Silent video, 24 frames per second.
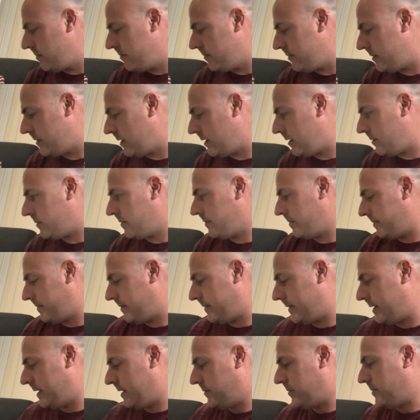Not that one,
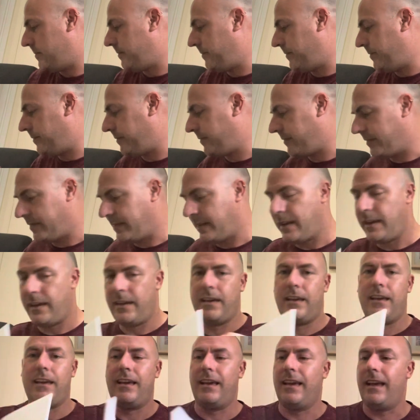this one.
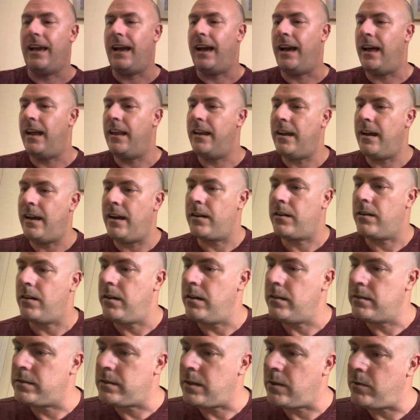And I got
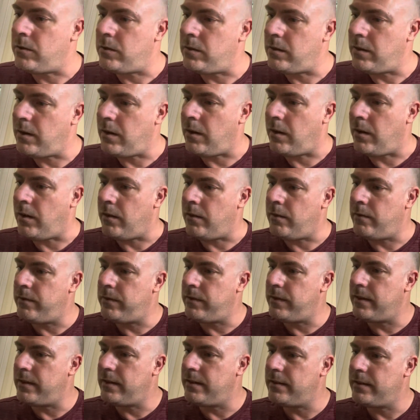a total
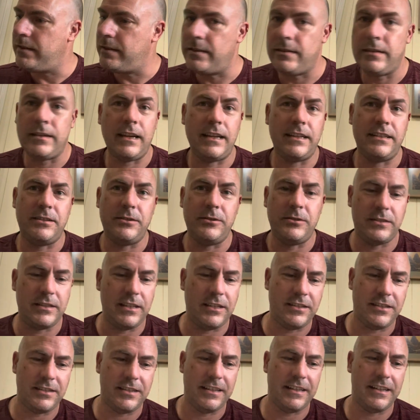of 92
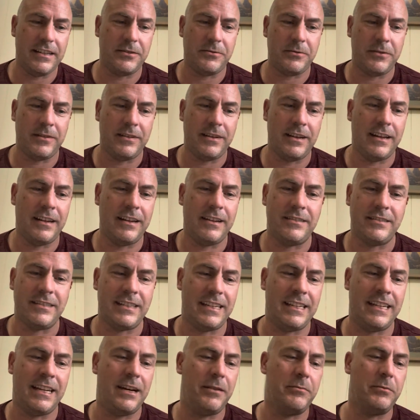stitches in this one. And I was
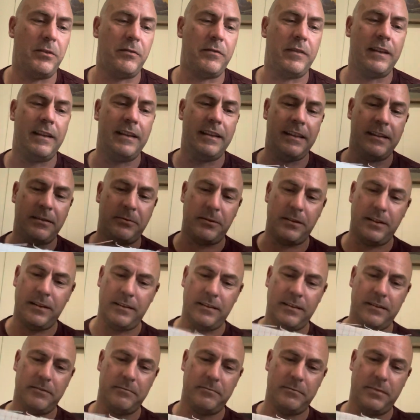like, nah, I'm not feeling this one either.